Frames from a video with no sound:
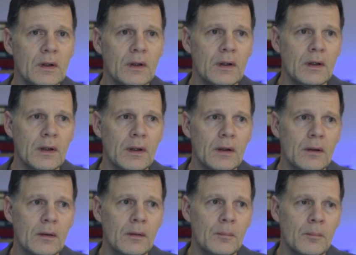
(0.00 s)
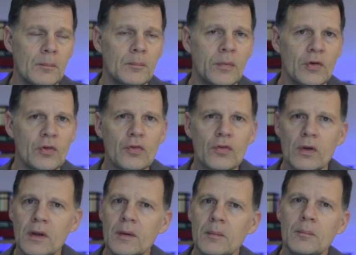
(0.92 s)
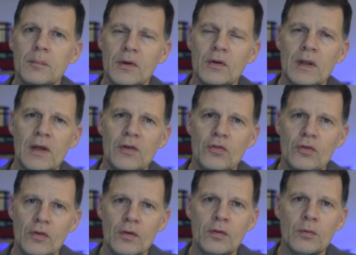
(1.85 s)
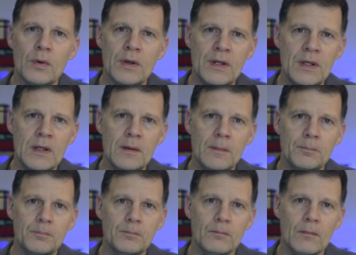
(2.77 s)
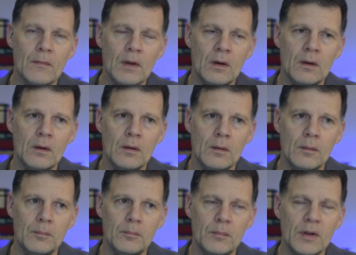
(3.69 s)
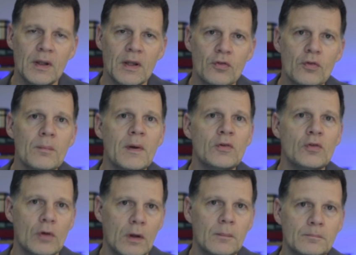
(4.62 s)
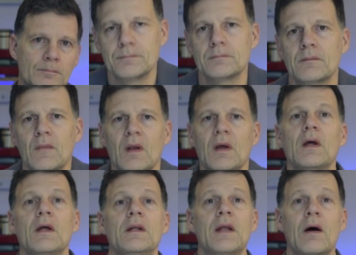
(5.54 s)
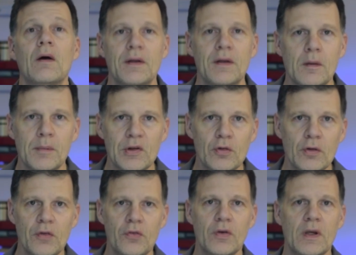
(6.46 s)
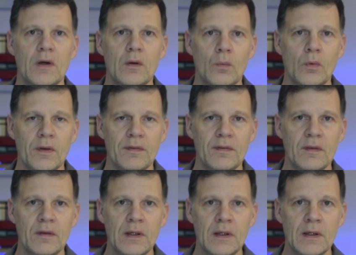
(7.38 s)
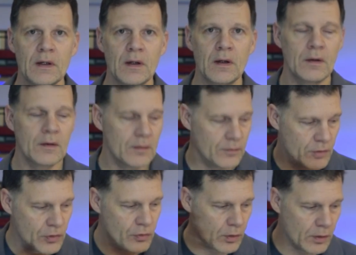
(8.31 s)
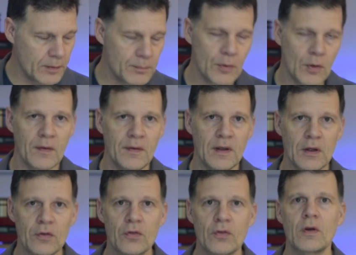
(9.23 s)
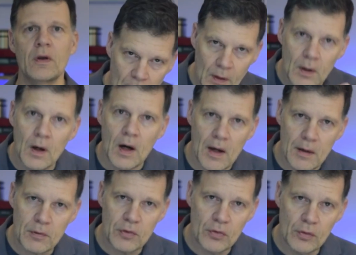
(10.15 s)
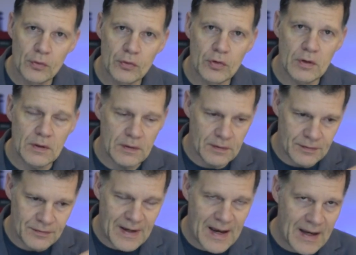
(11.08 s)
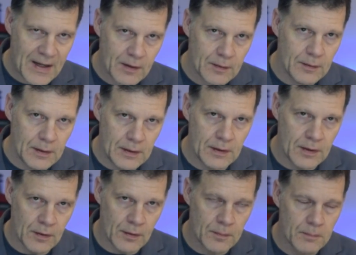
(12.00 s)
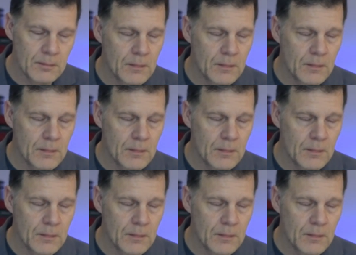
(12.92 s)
but just a bit less 3D, bit less dimensional. Now, I did a bunch of listening with the digital input on this. High resolution DAC in here,